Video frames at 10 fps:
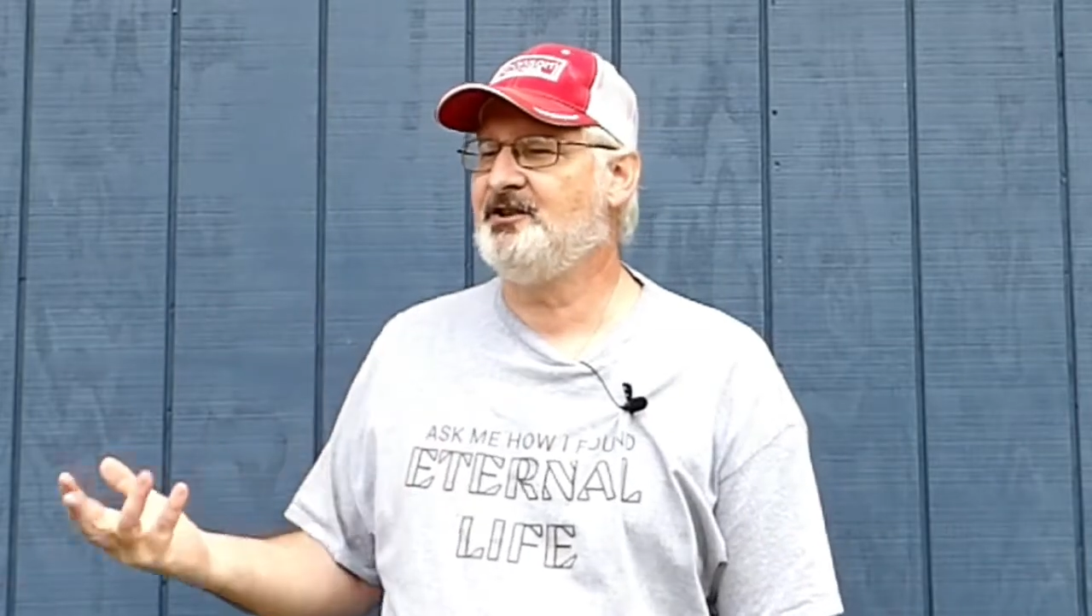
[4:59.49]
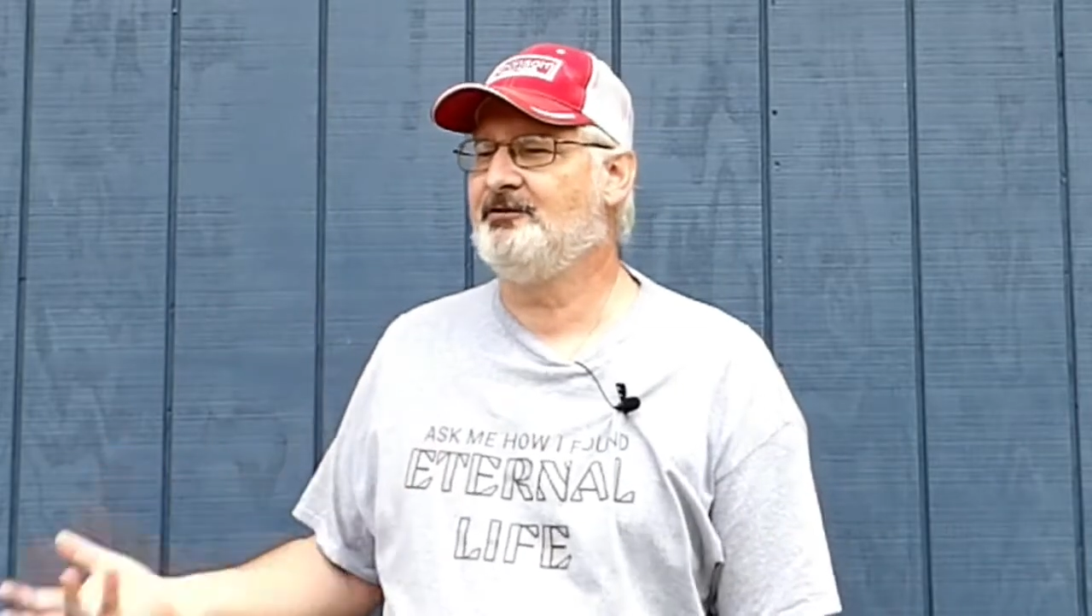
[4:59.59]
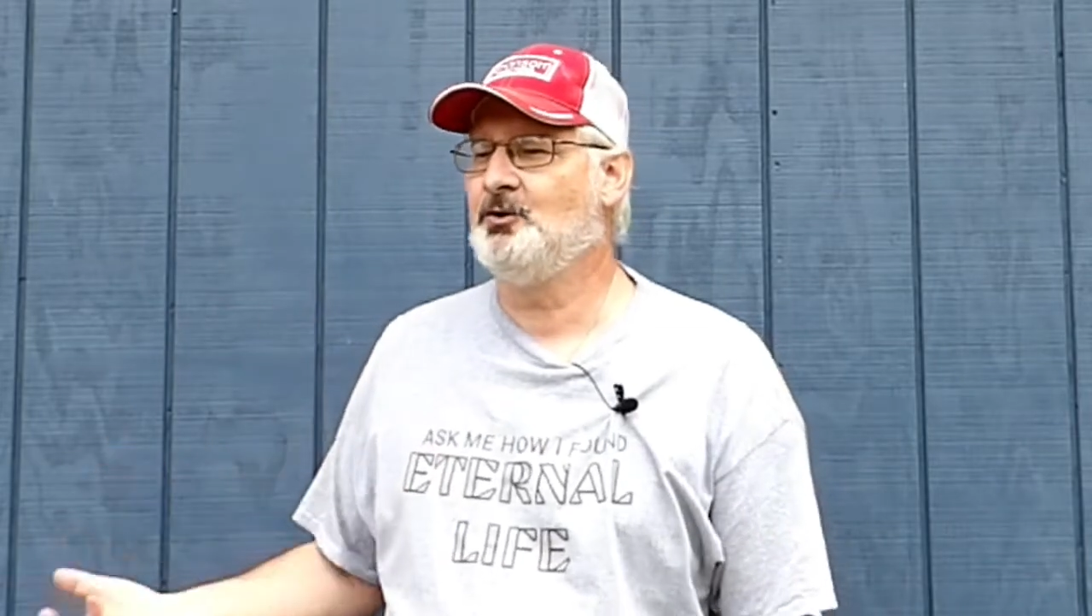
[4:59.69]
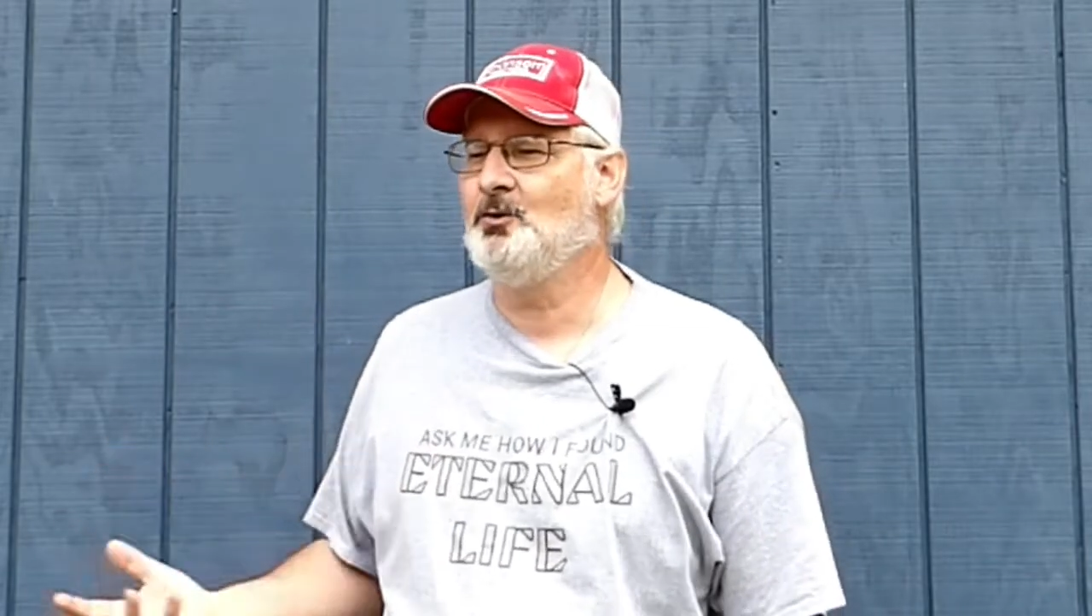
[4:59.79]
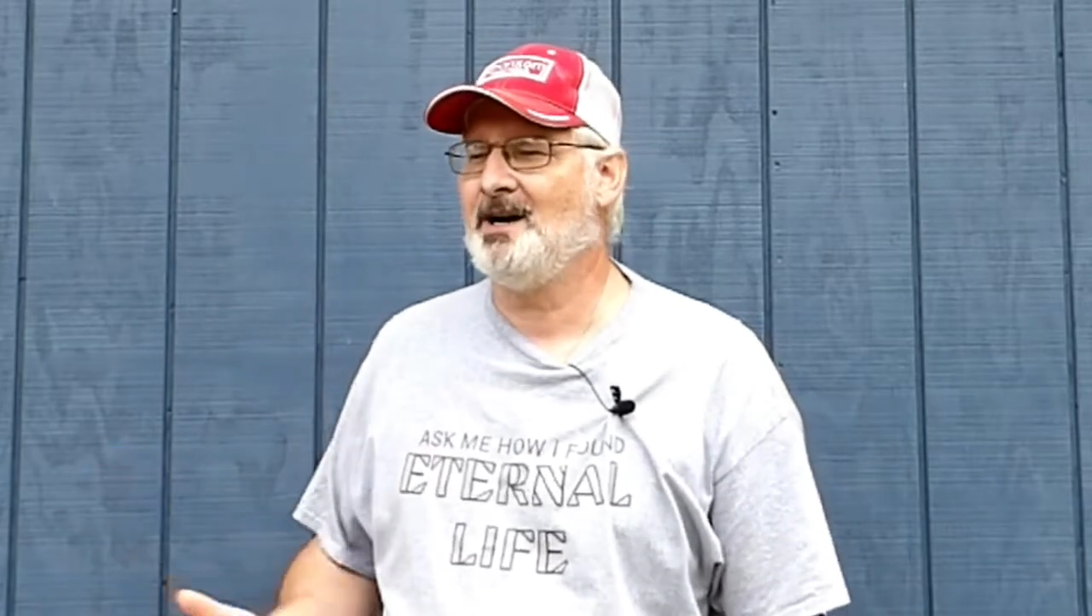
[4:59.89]

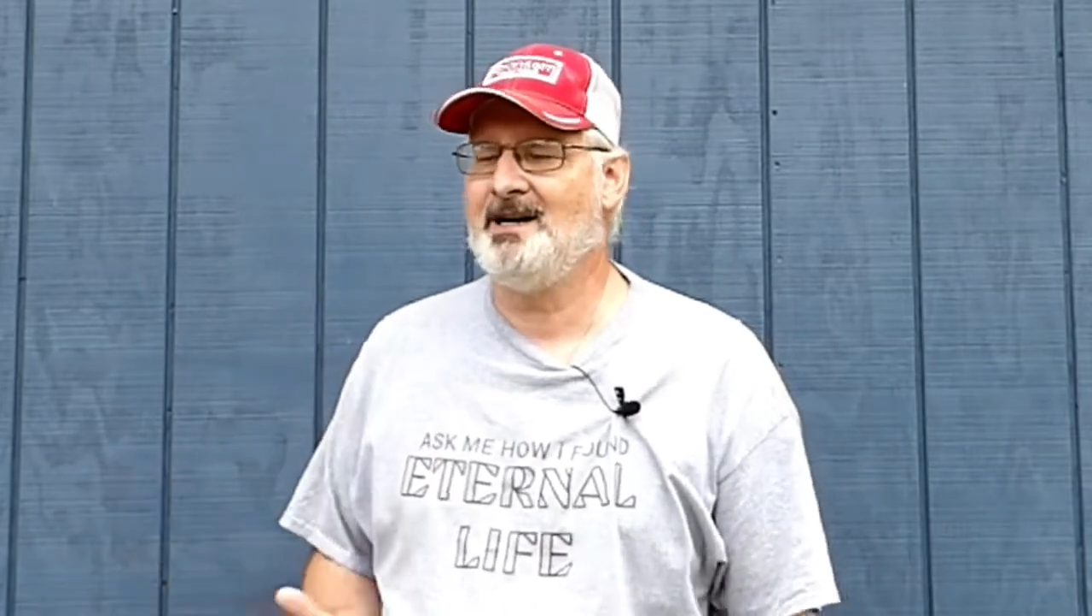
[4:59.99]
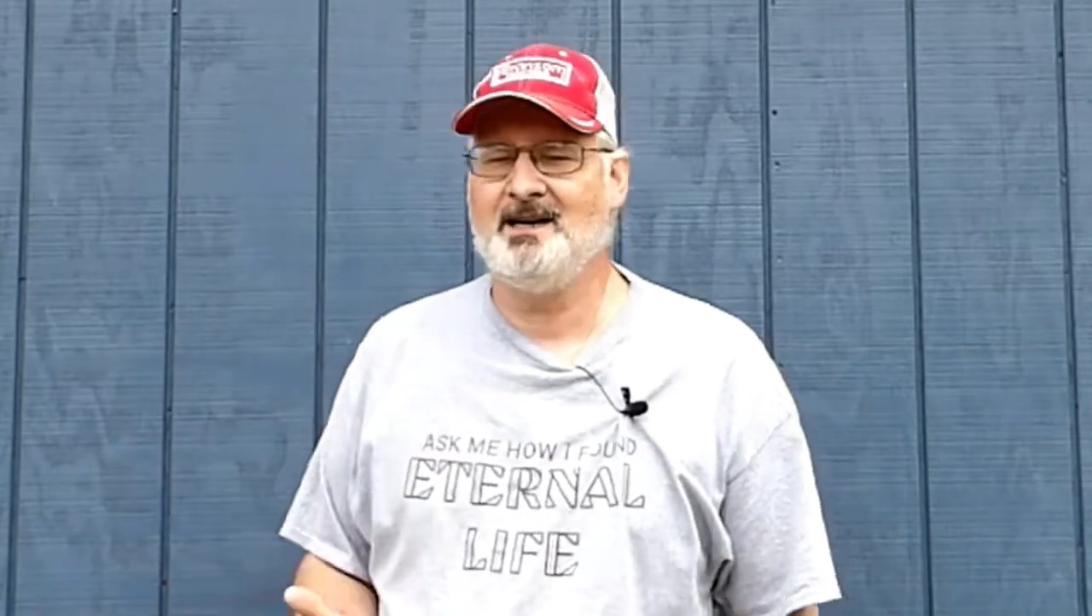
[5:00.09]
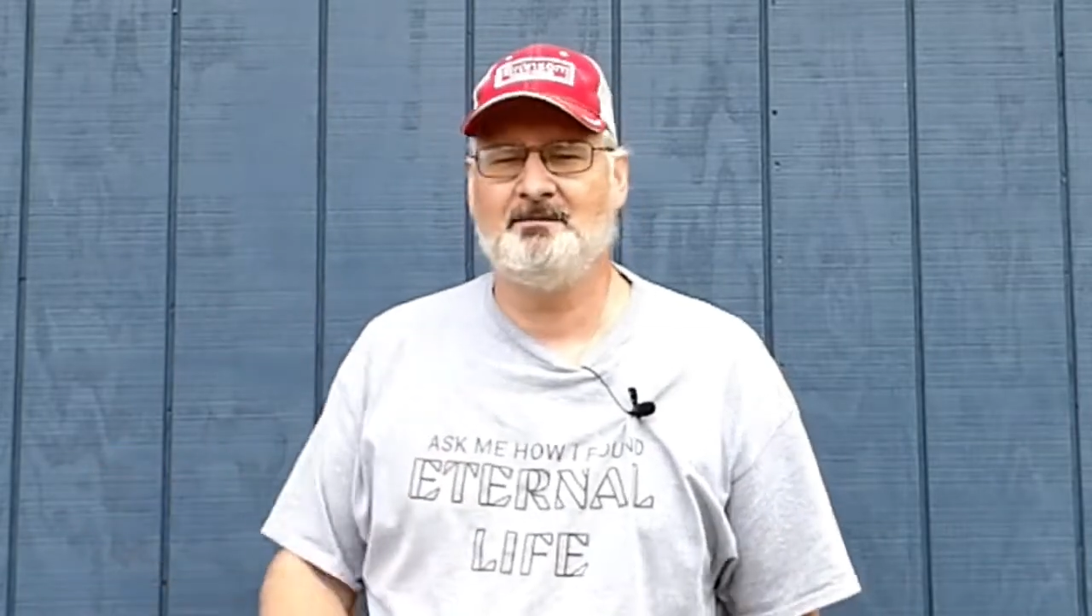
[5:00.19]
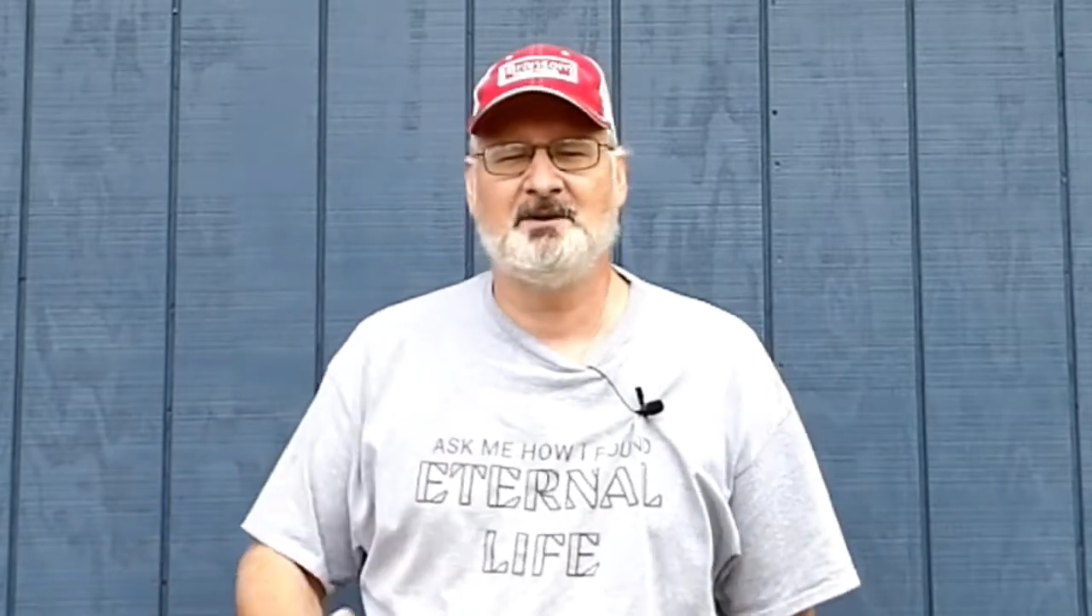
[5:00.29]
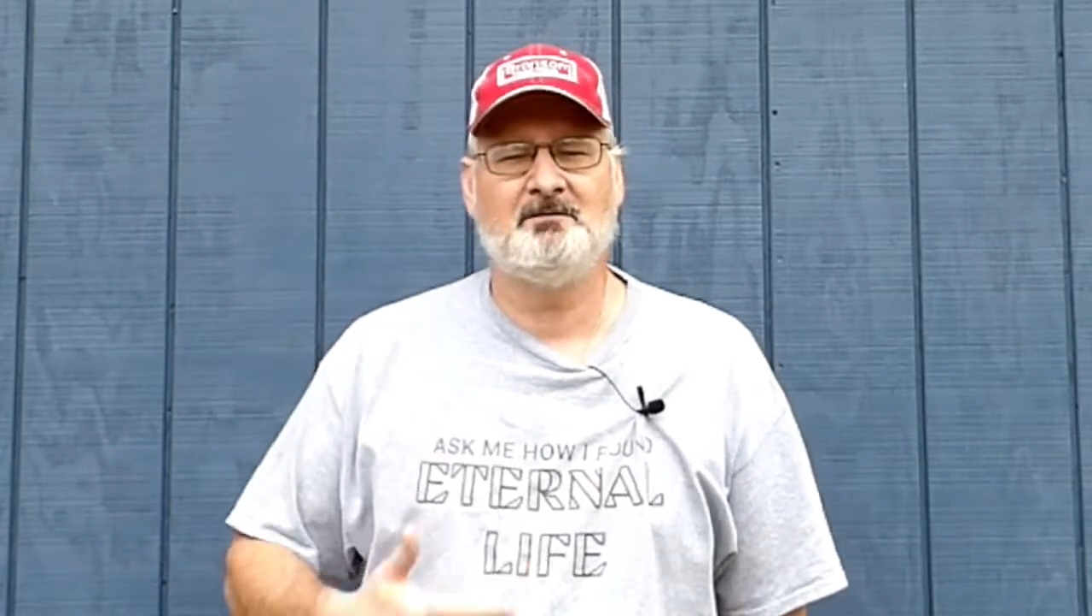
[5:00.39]
of who I
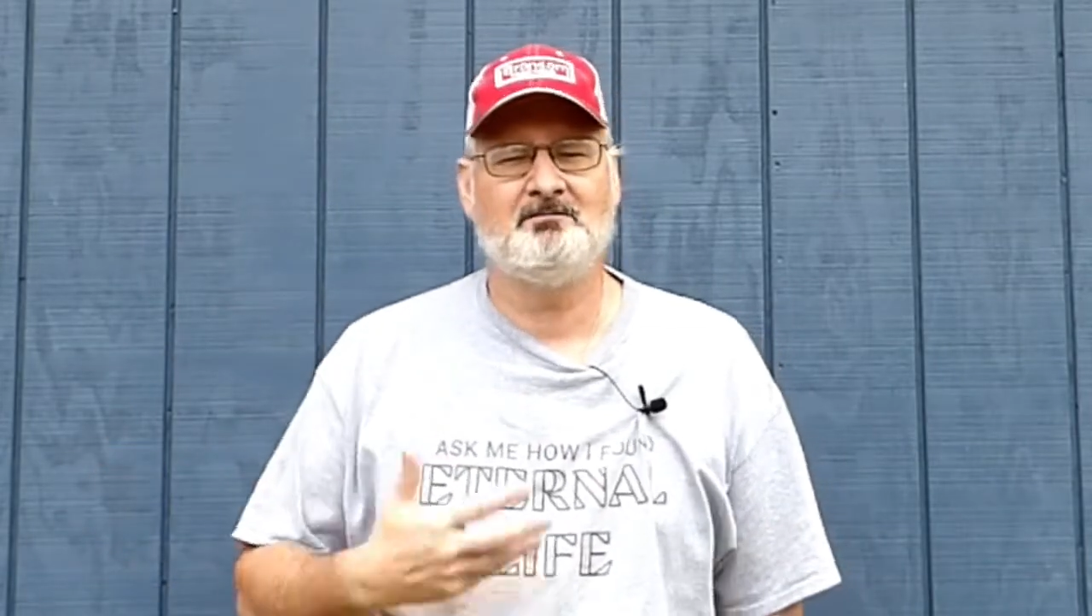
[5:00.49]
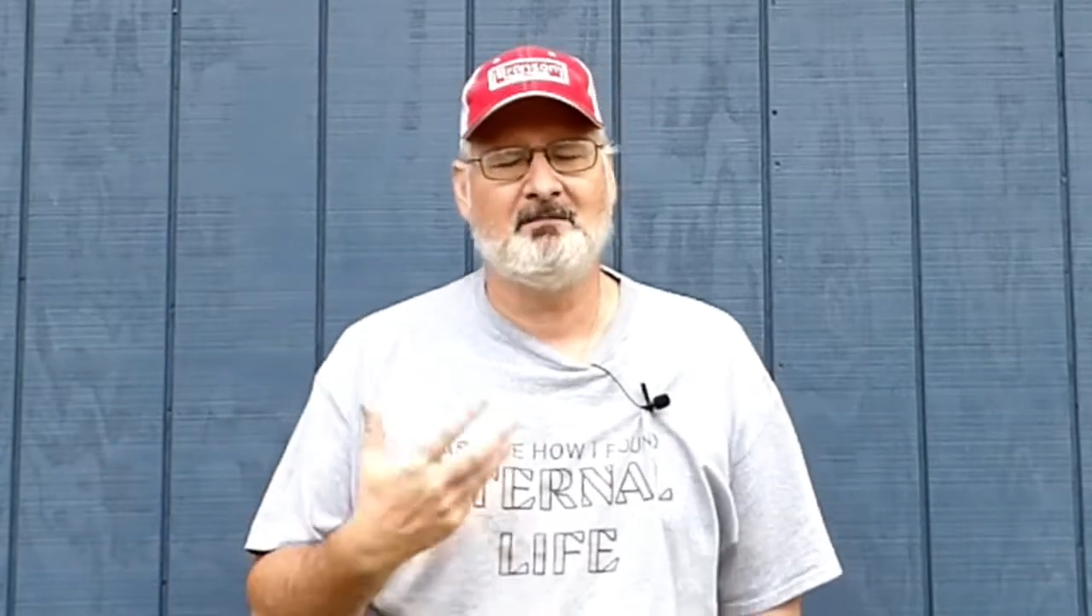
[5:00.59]
am and